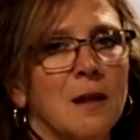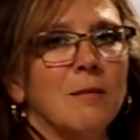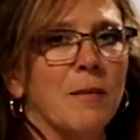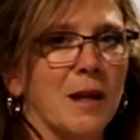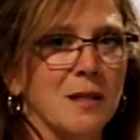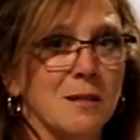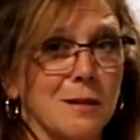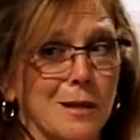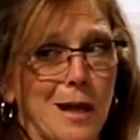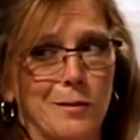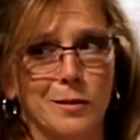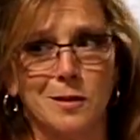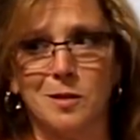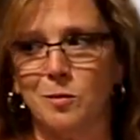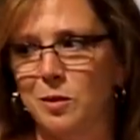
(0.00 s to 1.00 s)
Medicine
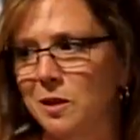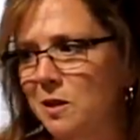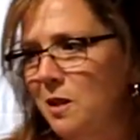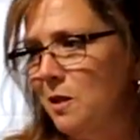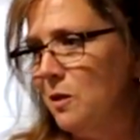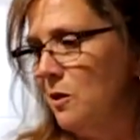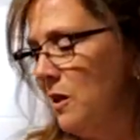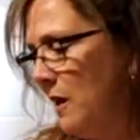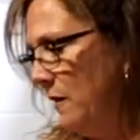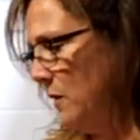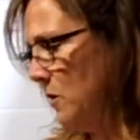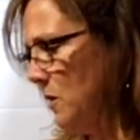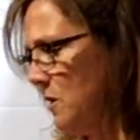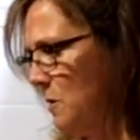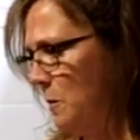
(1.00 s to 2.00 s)
cabinet's a big deal, and
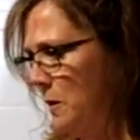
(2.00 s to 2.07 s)
there is